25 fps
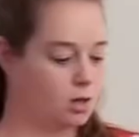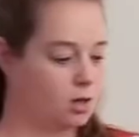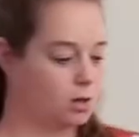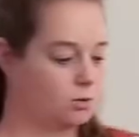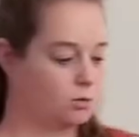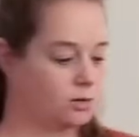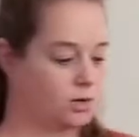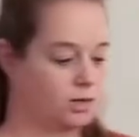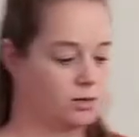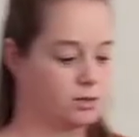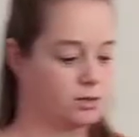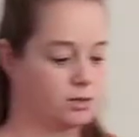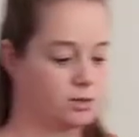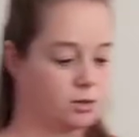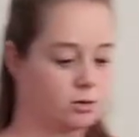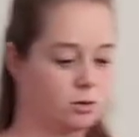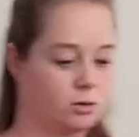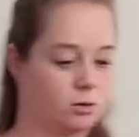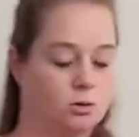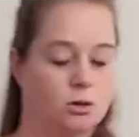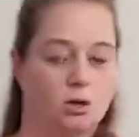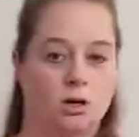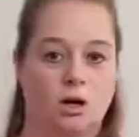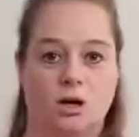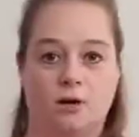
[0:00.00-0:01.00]
Okay,
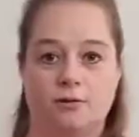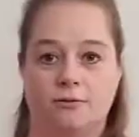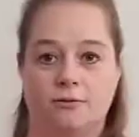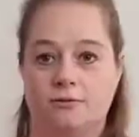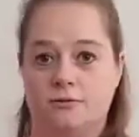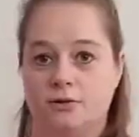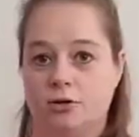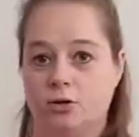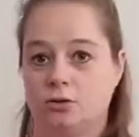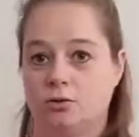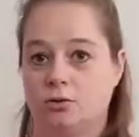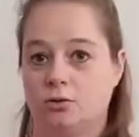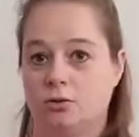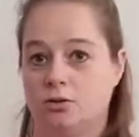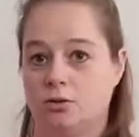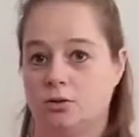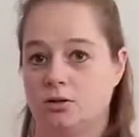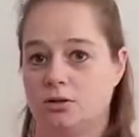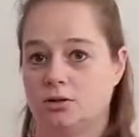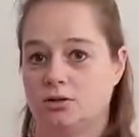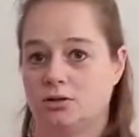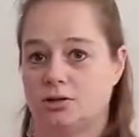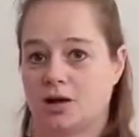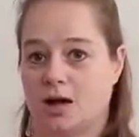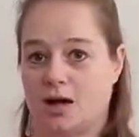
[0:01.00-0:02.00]
so a few
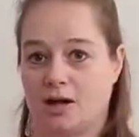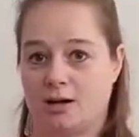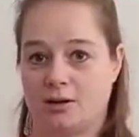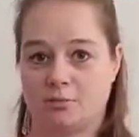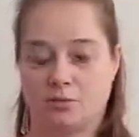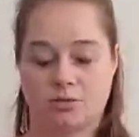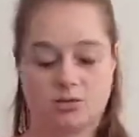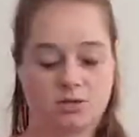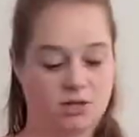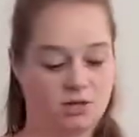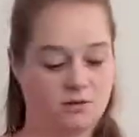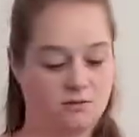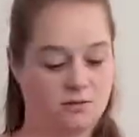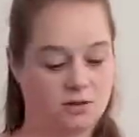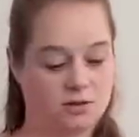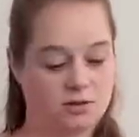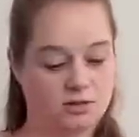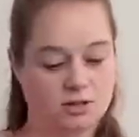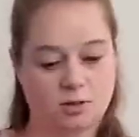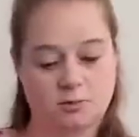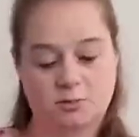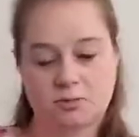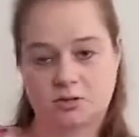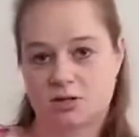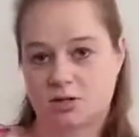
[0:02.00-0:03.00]
time-saving
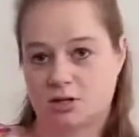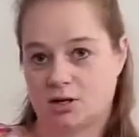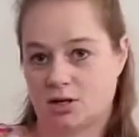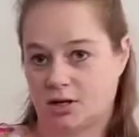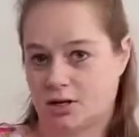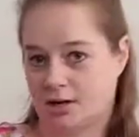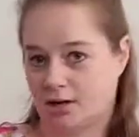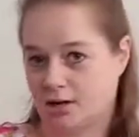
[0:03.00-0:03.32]
tips that I